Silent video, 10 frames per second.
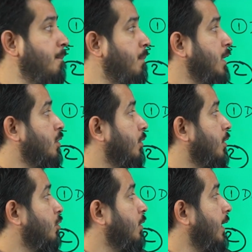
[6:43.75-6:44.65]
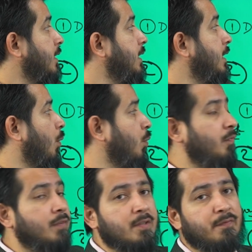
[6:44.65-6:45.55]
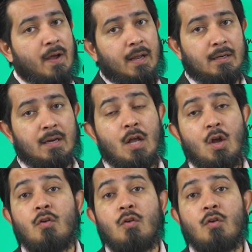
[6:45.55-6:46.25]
based on the strategy that we've defined